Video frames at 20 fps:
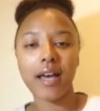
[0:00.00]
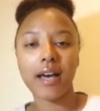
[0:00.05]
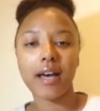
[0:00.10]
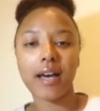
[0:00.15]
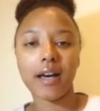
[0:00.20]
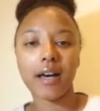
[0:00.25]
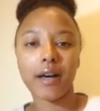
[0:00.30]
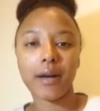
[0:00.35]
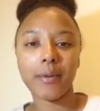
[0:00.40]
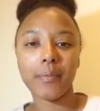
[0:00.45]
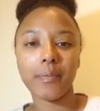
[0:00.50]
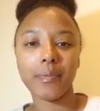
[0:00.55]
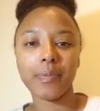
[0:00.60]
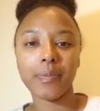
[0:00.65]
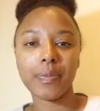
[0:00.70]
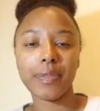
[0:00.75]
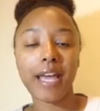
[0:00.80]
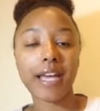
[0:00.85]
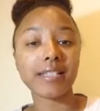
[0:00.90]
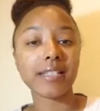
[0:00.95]

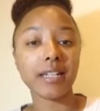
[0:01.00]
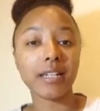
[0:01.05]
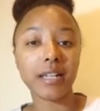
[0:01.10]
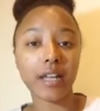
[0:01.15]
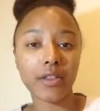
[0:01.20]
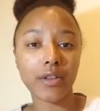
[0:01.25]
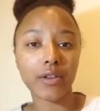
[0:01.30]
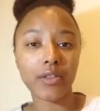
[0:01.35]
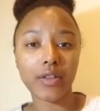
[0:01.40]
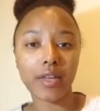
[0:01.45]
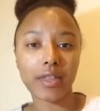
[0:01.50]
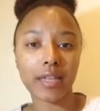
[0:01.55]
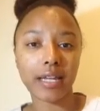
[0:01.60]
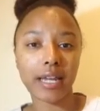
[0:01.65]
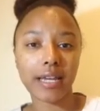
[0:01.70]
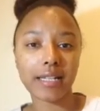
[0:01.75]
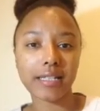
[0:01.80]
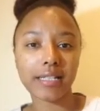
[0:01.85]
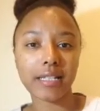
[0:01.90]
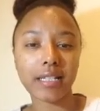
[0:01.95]
That's another thing that
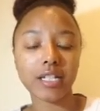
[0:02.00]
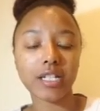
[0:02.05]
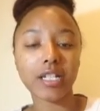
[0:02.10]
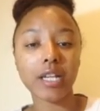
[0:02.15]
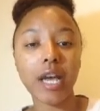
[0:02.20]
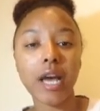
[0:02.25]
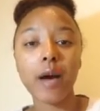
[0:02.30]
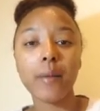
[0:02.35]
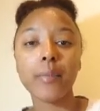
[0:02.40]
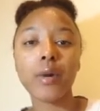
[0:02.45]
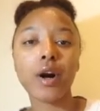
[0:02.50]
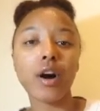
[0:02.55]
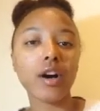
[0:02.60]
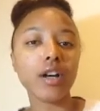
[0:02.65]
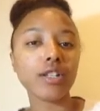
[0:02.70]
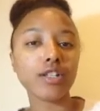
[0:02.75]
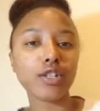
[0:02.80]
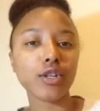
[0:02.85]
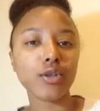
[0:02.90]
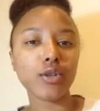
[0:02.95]
I teach. But
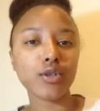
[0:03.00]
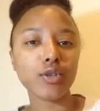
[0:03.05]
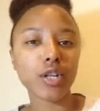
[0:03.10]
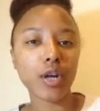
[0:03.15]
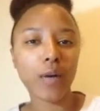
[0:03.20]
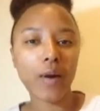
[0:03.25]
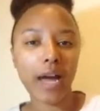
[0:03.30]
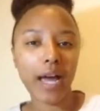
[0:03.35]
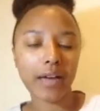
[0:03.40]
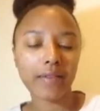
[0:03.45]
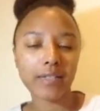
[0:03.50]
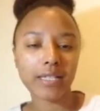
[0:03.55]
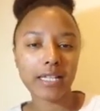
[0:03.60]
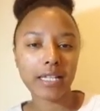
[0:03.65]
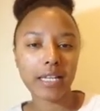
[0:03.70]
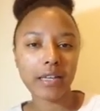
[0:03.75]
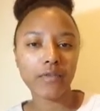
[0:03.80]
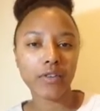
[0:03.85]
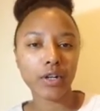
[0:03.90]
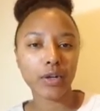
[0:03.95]
also, you don't have
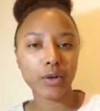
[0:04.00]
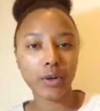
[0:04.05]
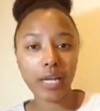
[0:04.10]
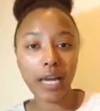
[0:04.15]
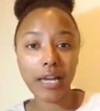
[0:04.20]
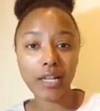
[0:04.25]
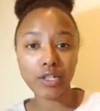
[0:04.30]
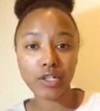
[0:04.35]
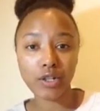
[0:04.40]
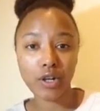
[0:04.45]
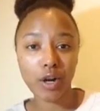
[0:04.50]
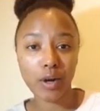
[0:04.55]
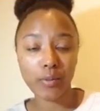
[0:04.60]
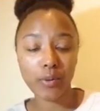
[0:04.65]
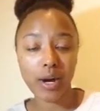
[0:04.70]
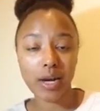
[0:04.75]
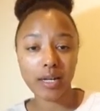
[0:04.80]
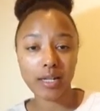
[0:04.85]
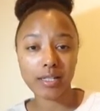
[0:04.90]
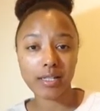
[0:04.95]
to even create your own
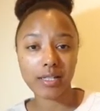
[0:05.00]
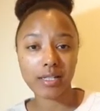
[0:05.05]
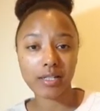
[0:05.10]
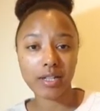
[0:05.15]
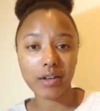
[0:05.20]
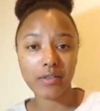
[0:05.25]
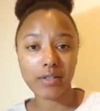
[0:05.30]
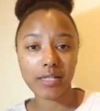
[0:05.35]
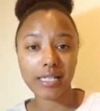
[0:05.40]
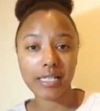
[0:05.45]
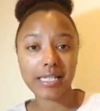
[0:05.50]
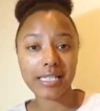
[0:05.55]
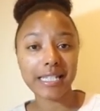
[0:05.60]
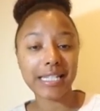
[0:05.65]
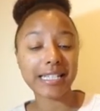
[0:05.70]
products and services.